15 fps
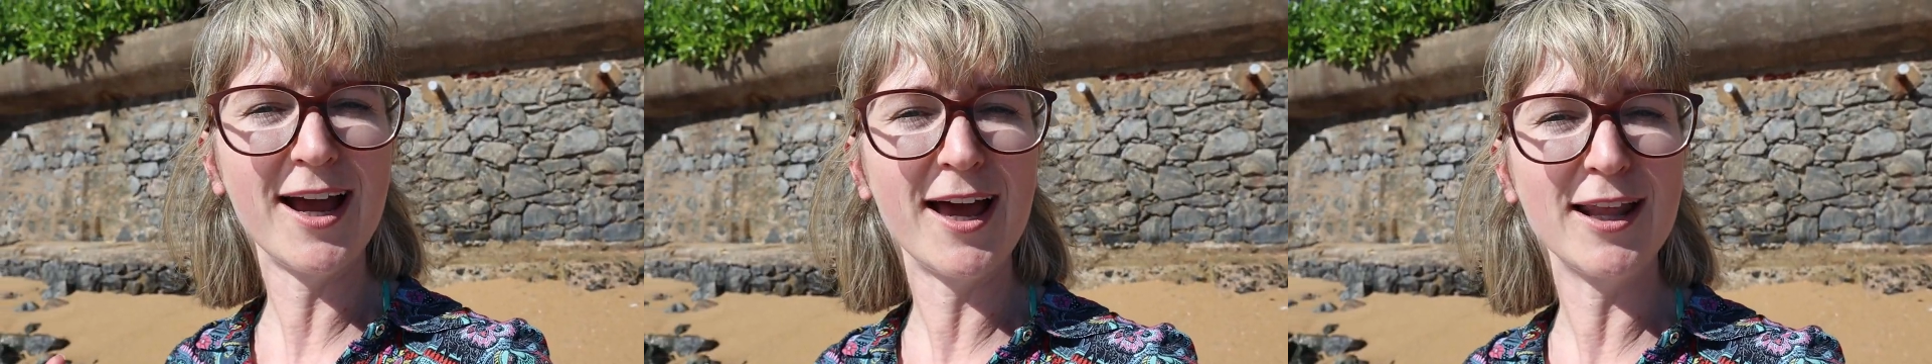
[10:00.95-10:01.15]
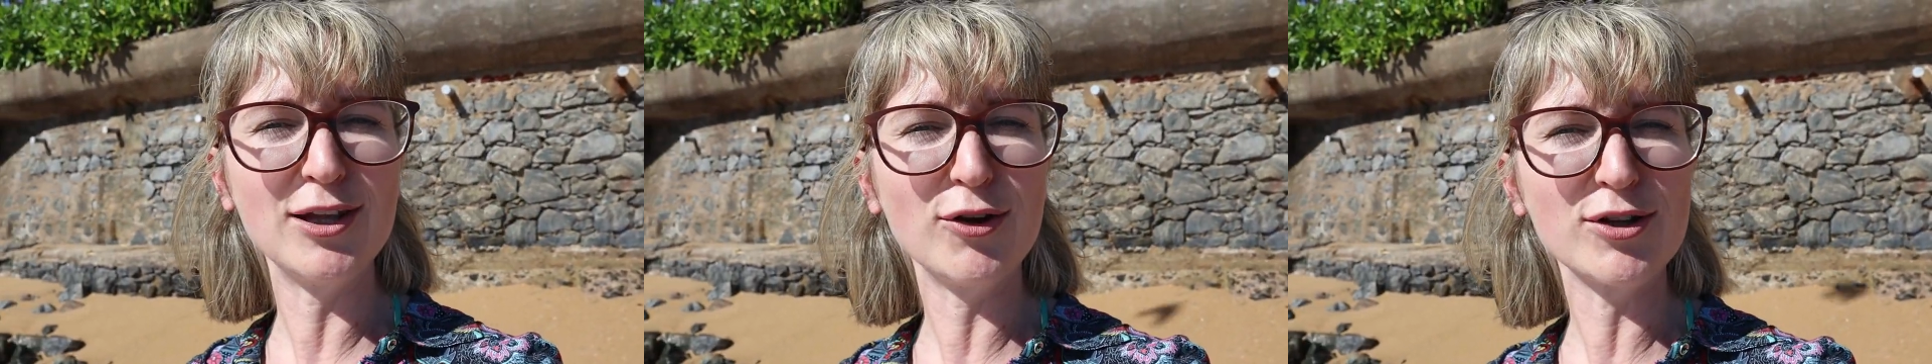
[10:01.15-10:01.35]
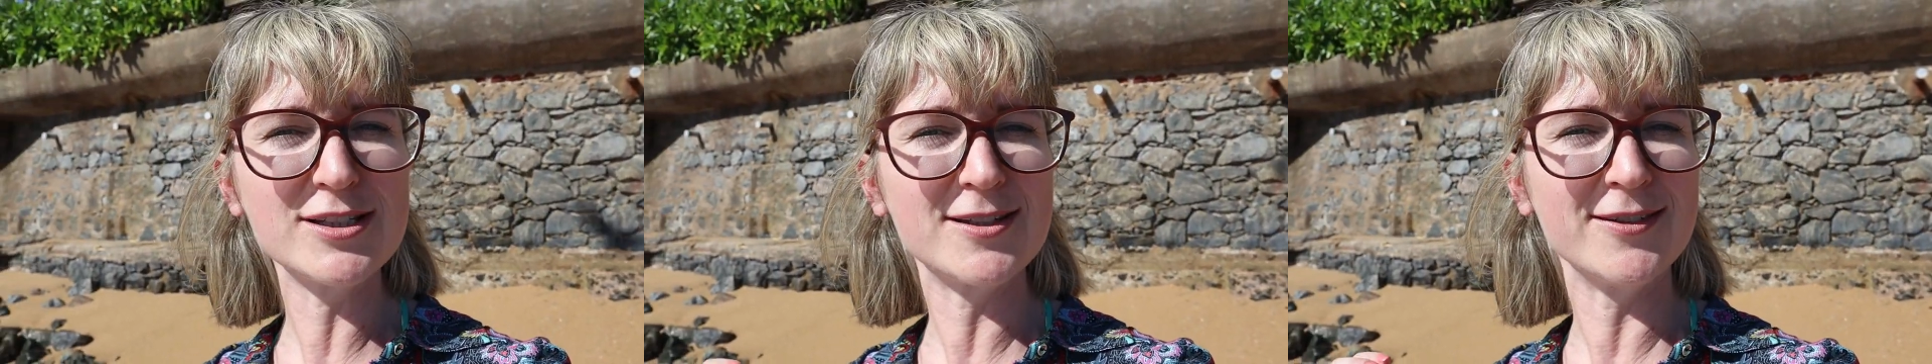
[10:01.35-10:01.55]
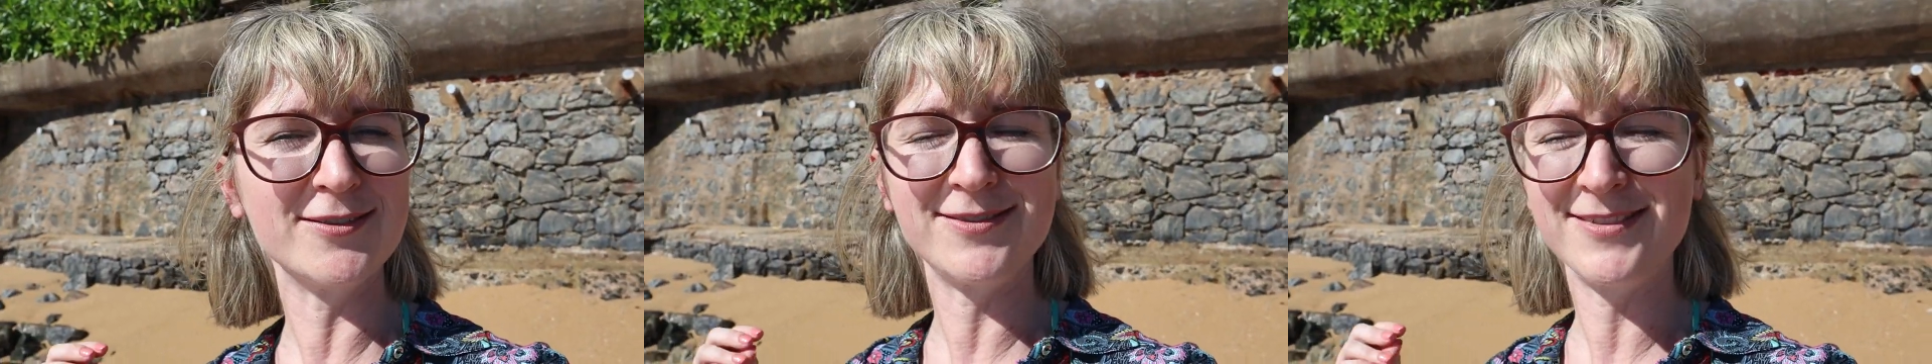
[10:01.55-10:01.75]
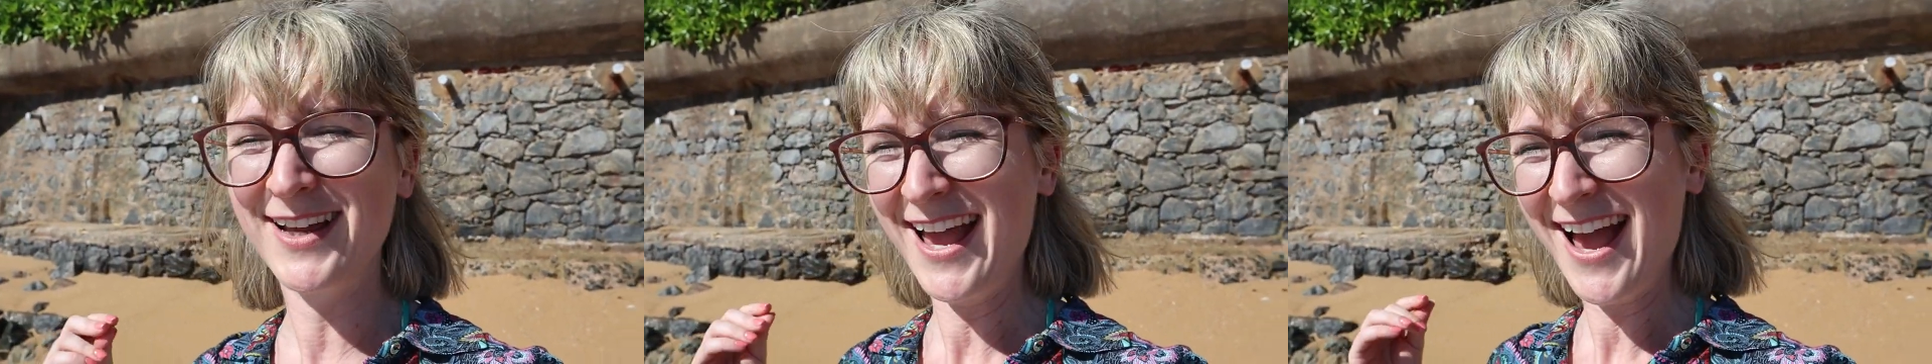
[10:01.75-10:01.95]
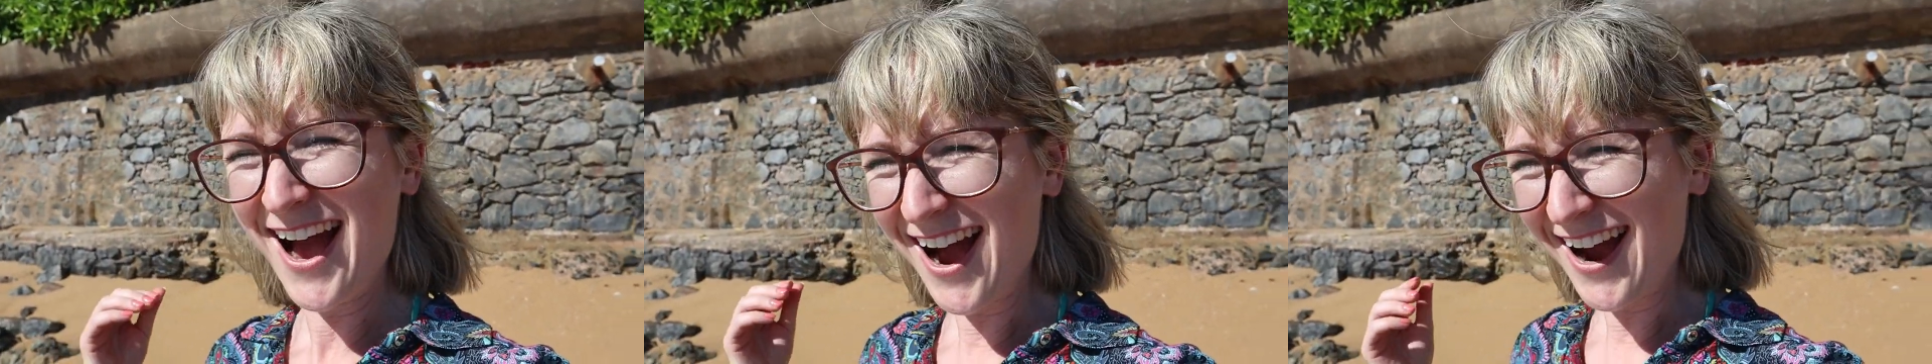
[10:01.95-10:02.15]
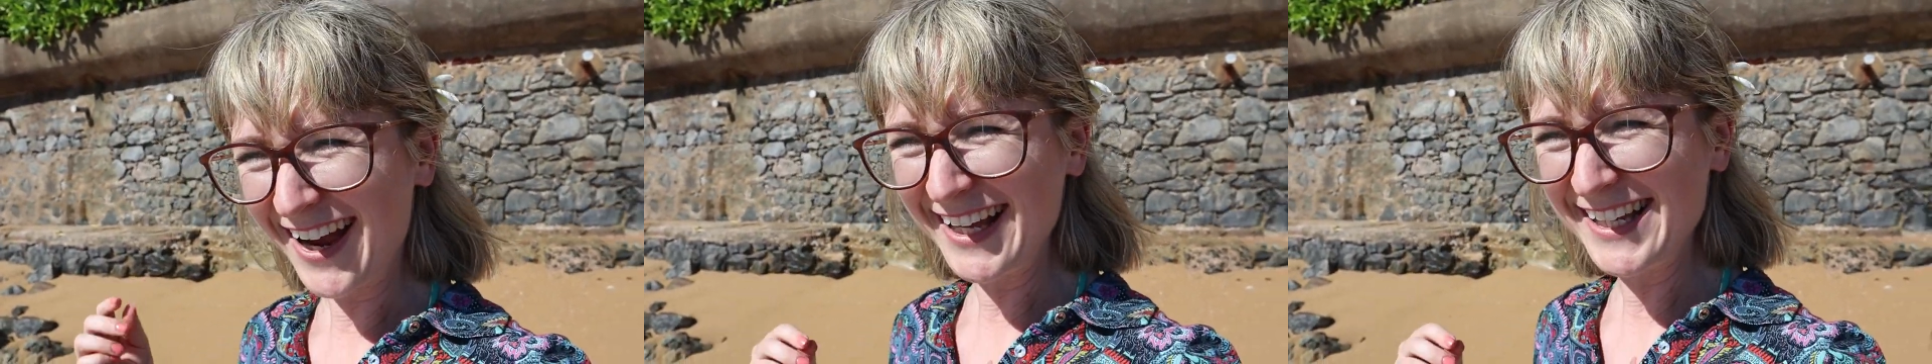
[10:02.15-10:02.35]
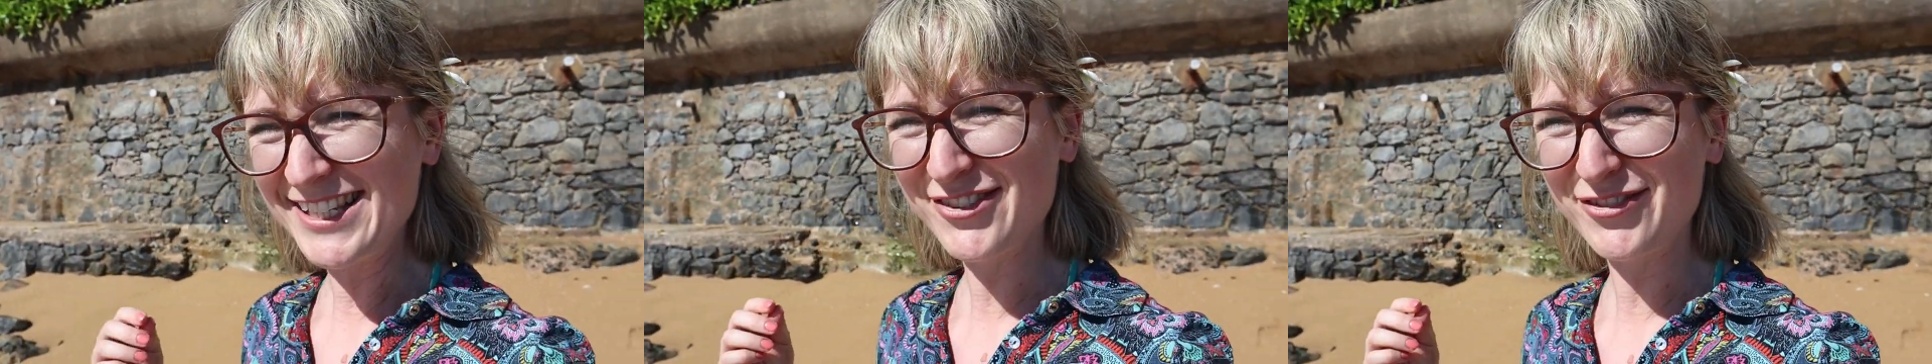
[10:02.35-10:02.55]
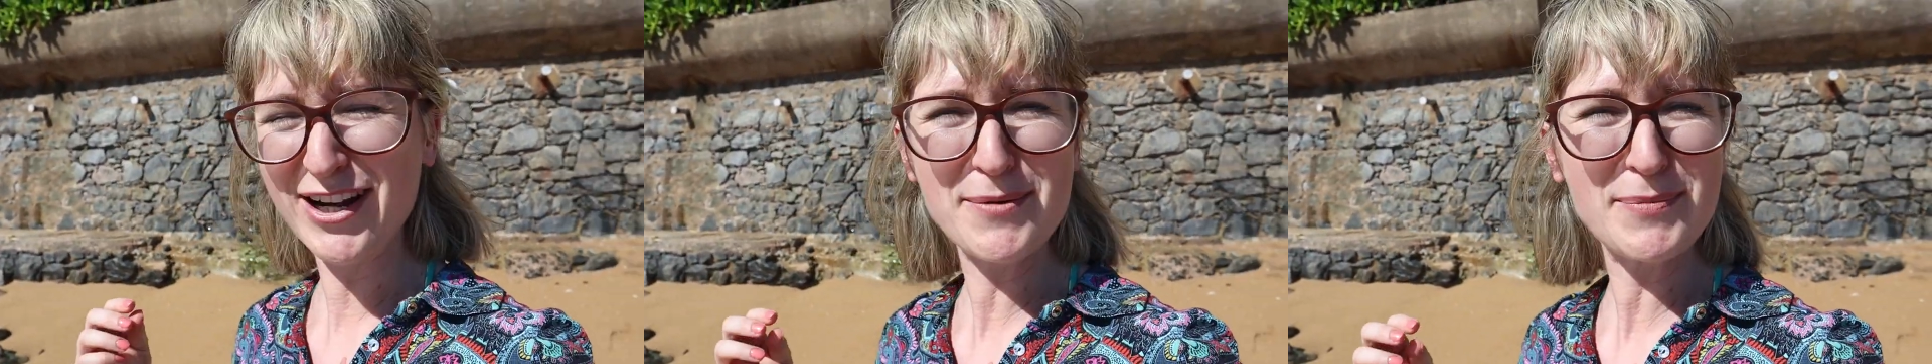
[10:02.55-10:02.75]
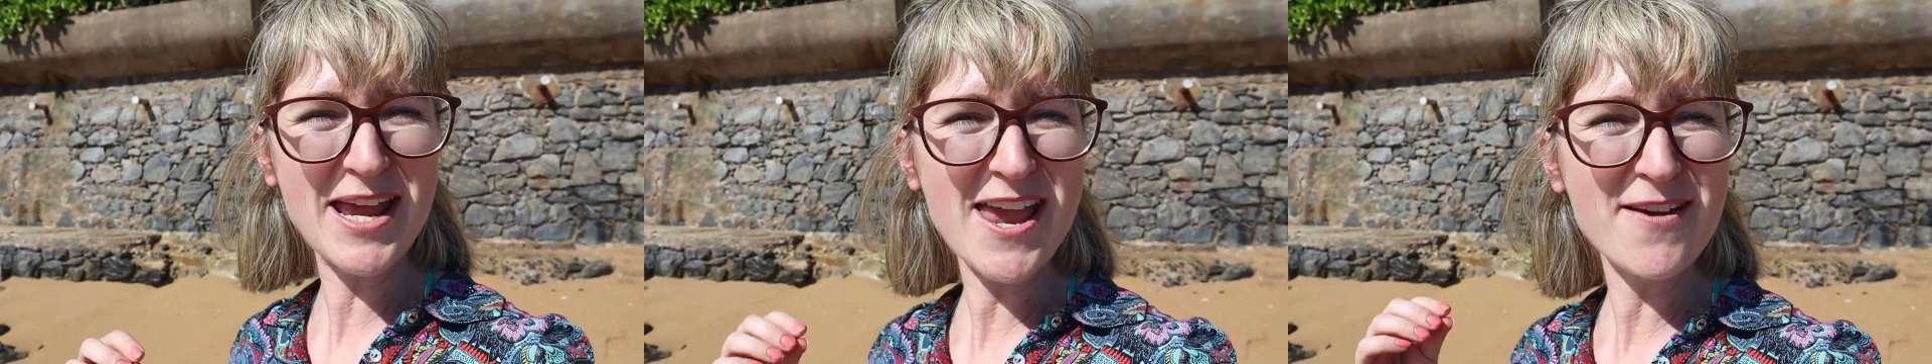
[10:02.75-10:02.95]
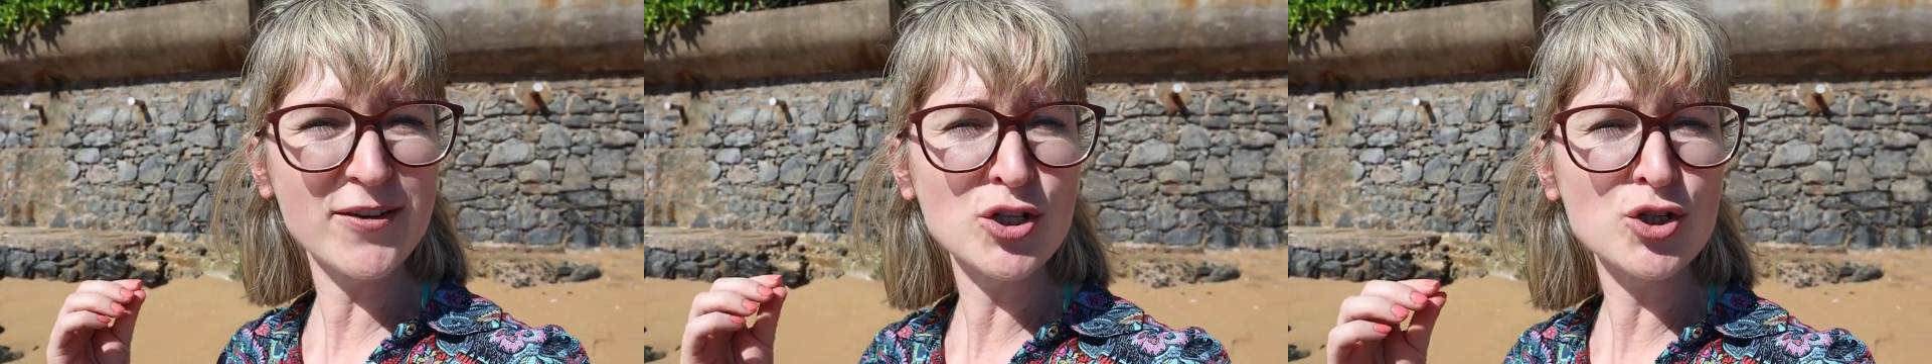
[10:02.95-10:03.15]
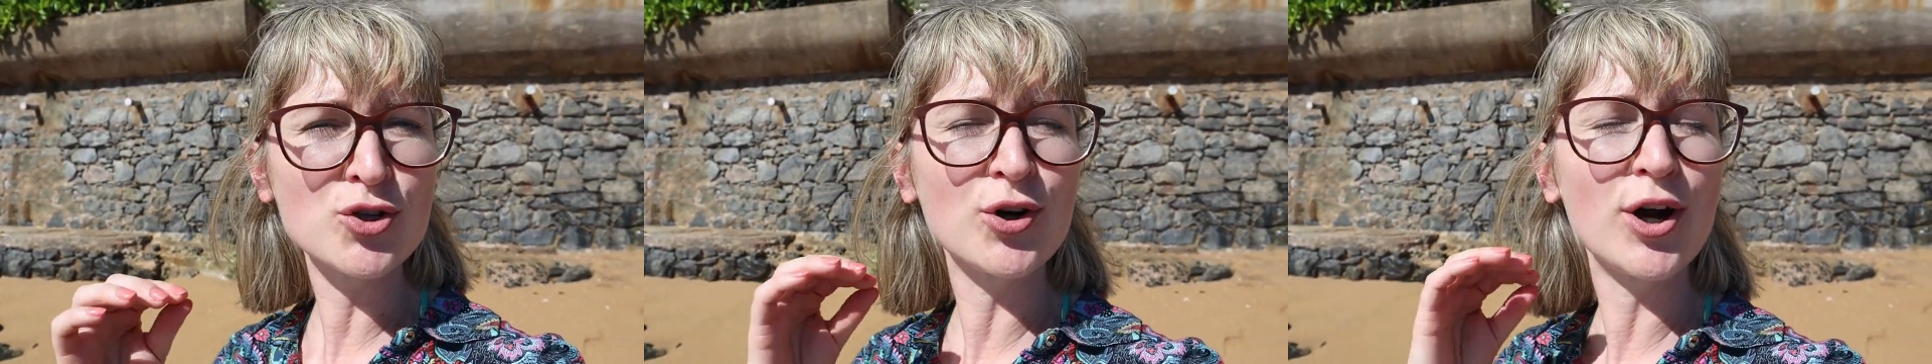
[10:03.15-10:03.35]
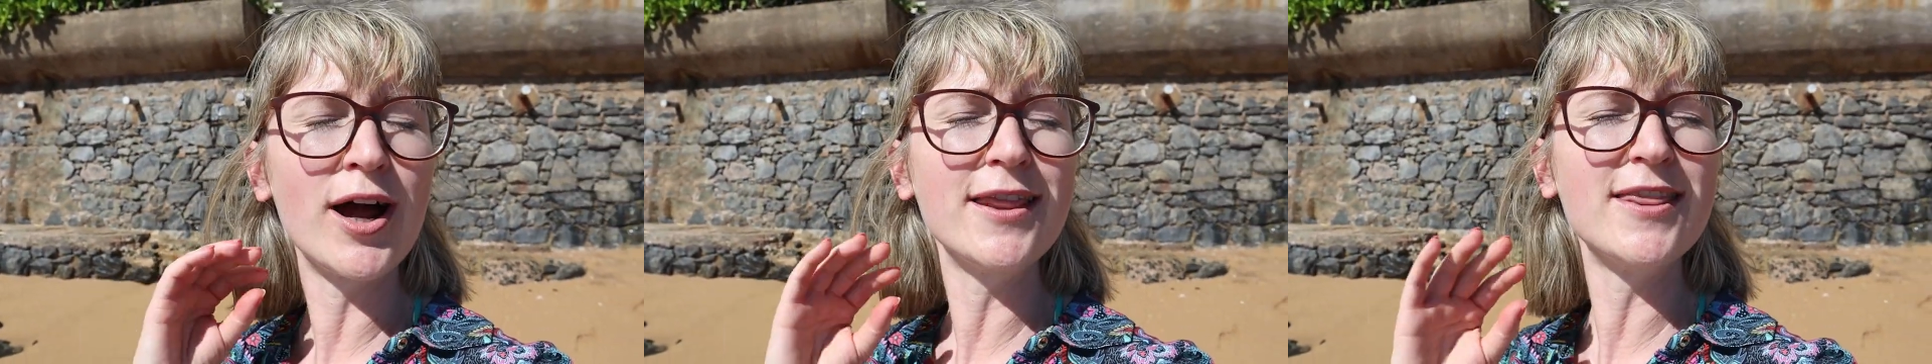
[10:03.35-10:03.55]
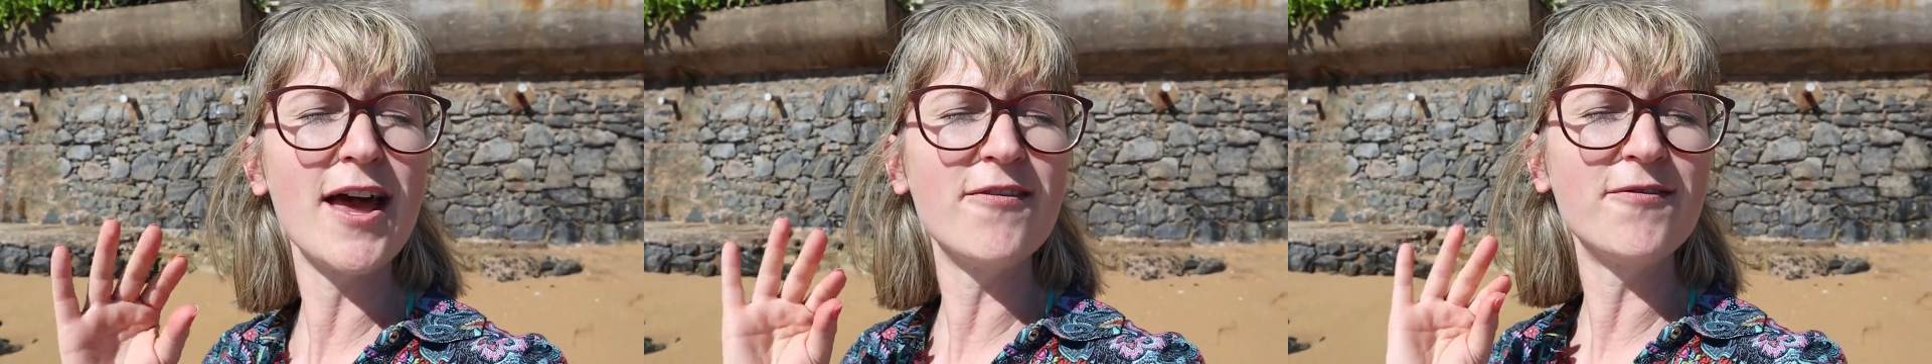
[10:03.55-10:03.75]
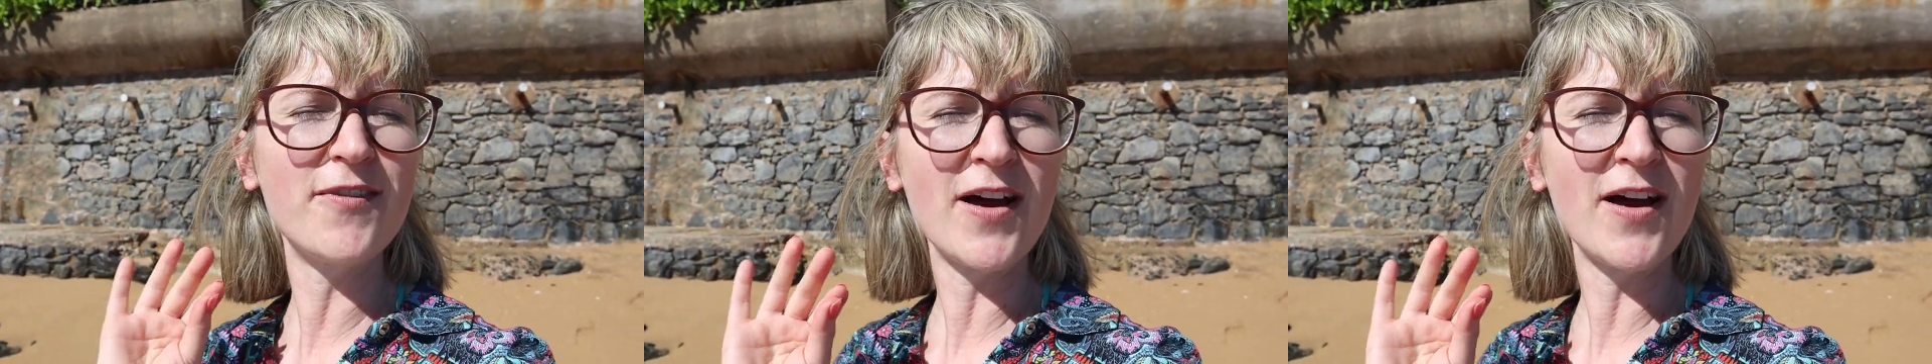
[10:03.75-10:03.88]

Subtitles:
I had lots of ice cream, even tried their